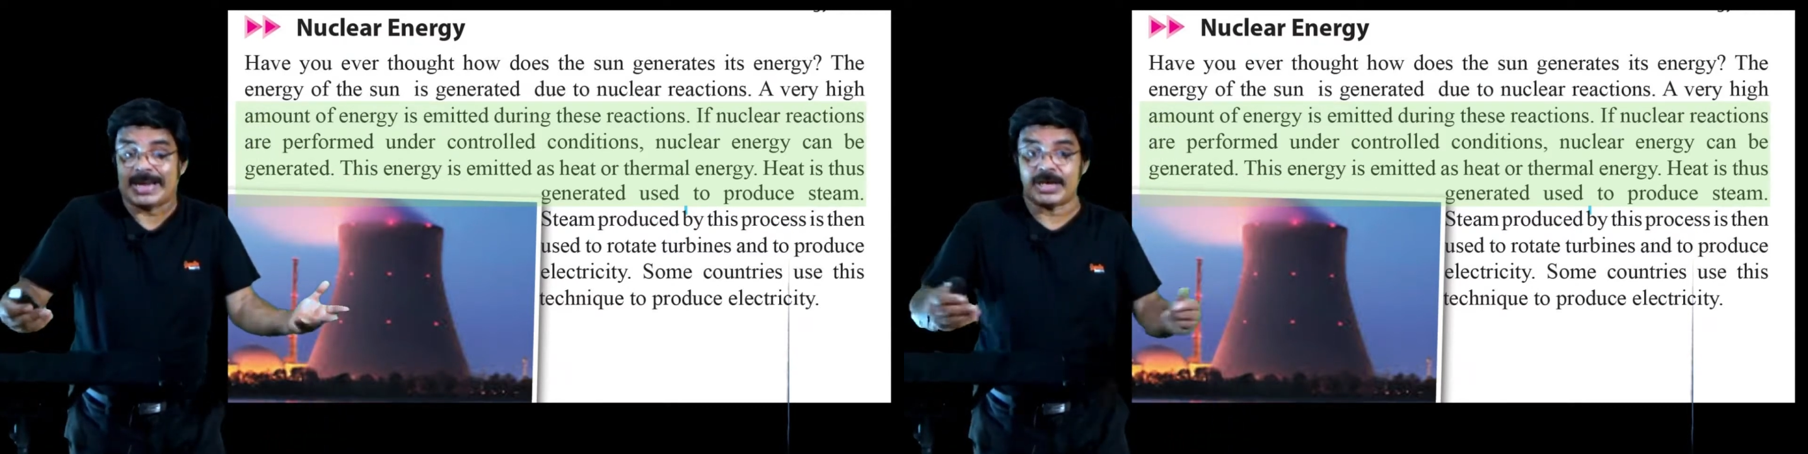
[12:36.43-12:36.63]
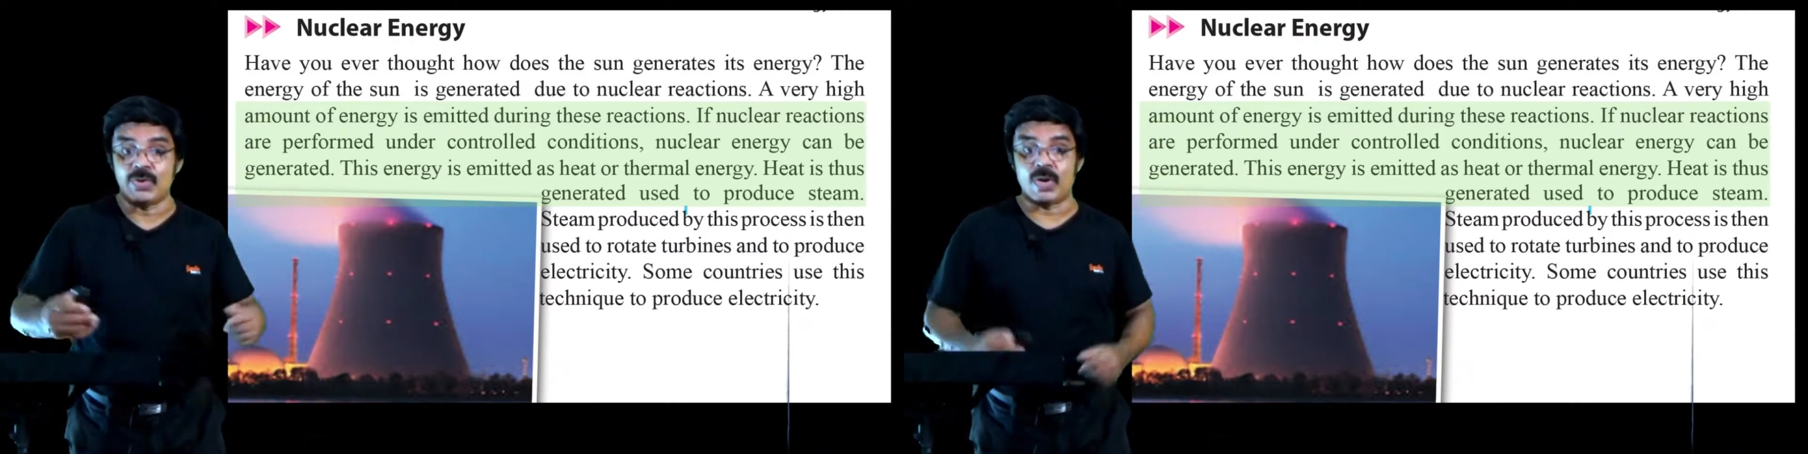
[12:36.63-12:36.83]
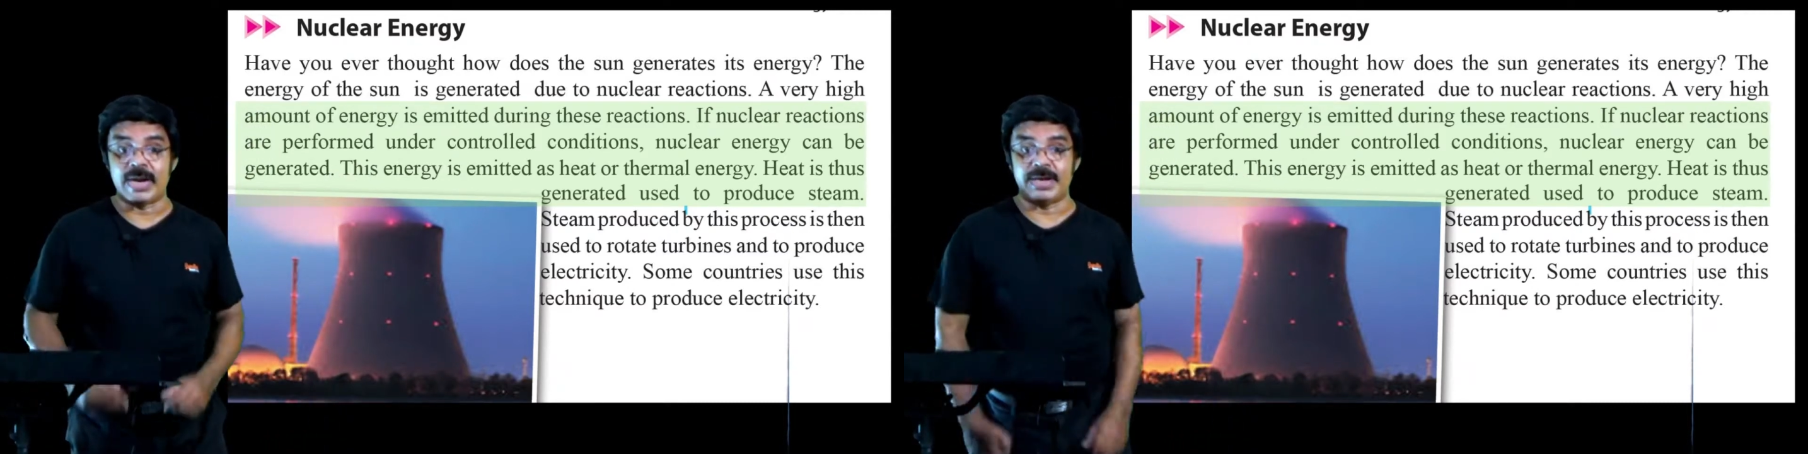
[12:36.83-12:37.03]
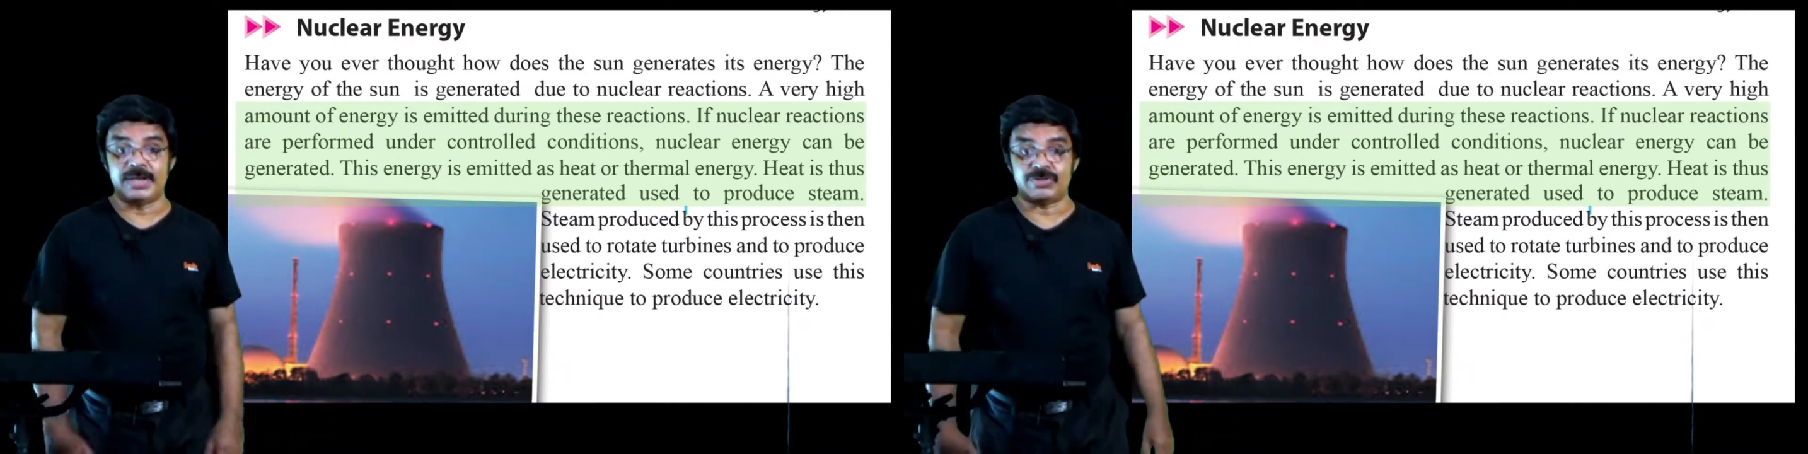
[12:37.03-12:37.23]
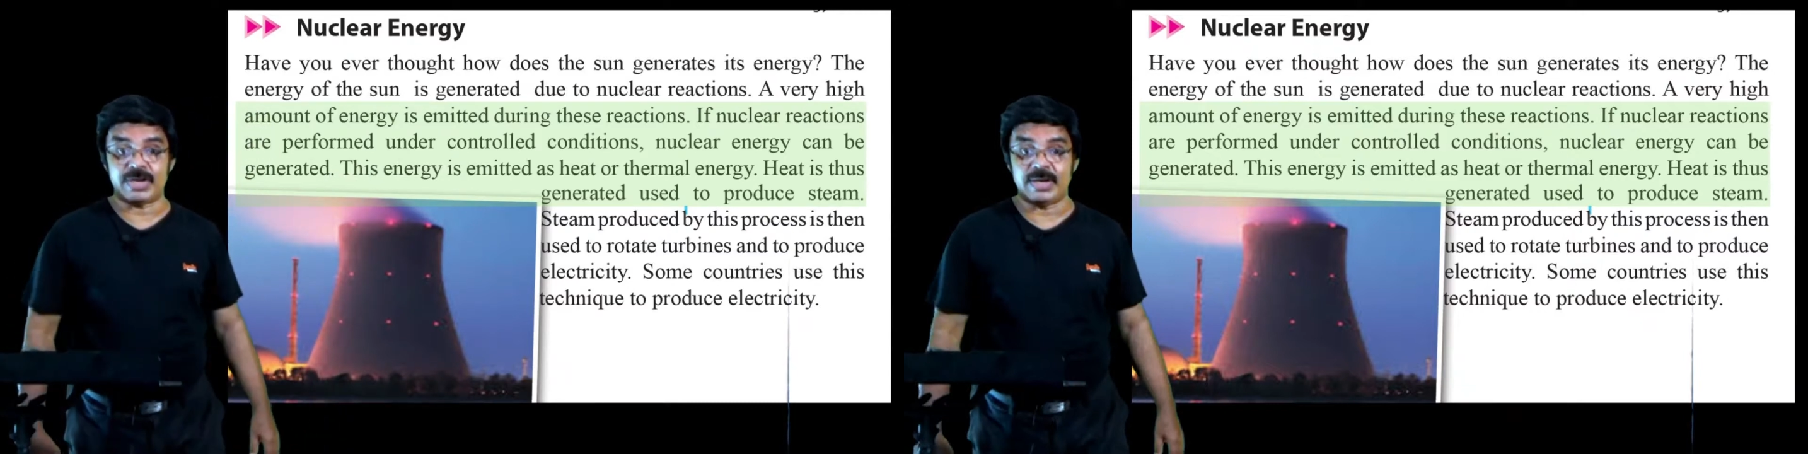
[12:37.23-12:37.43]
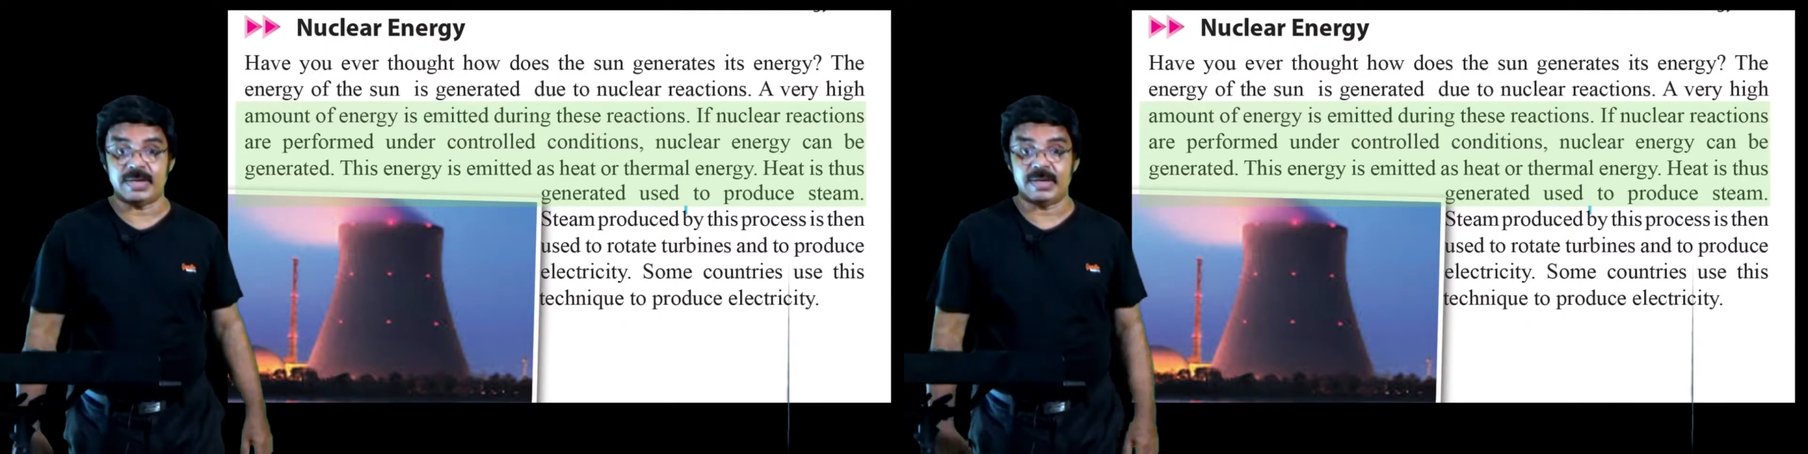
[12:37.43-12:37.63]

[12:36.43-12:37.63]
nuclear energy.